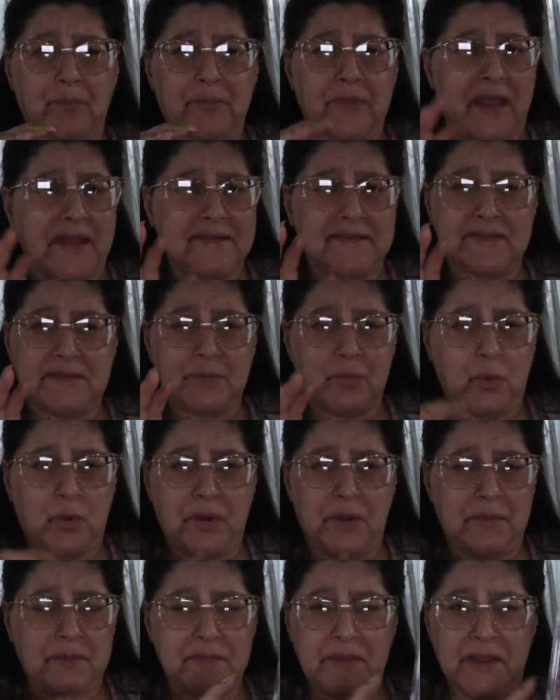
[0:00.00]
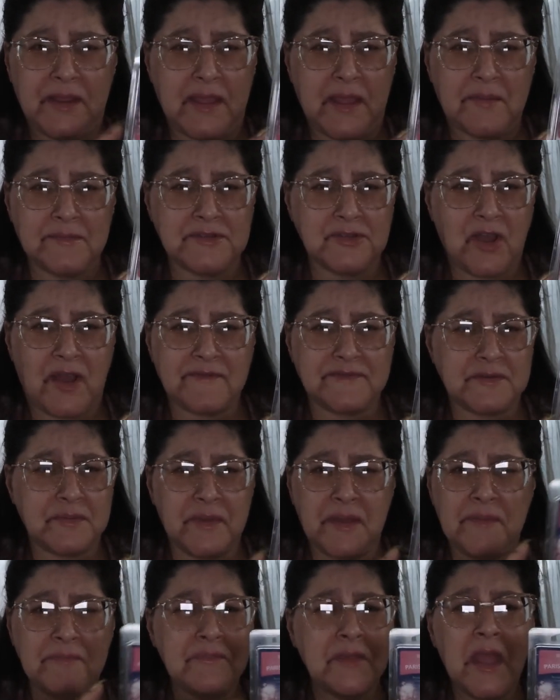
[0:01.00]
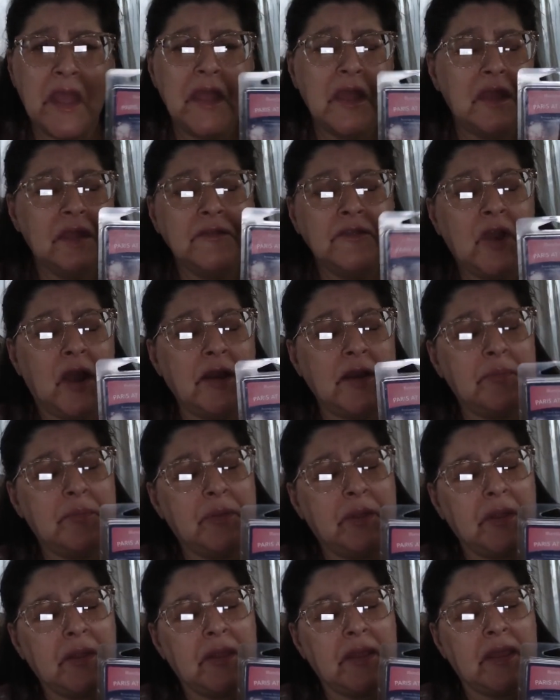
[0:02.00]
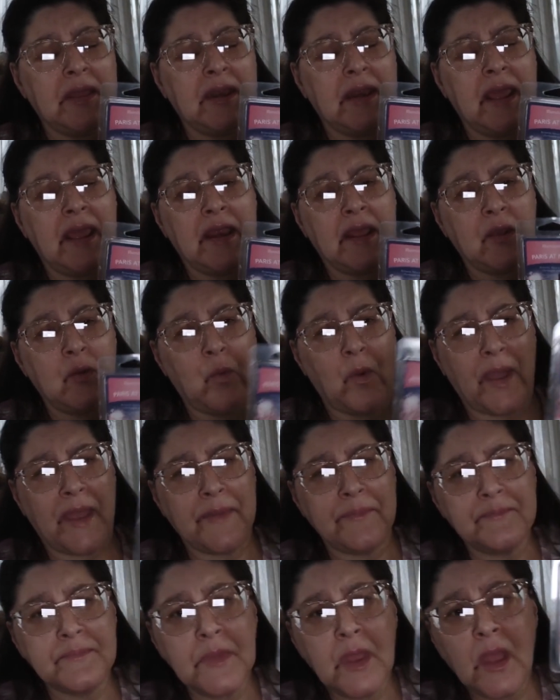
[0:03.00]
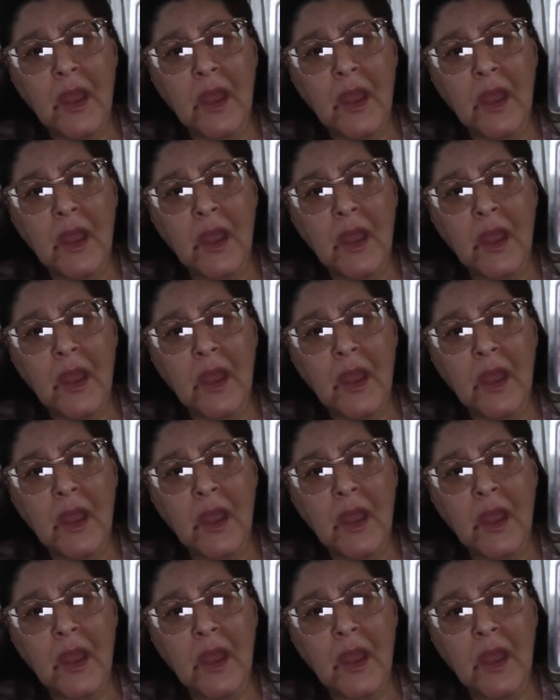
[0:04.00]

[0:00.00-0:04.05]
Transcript: That's what it comes off to me not appealing in any way.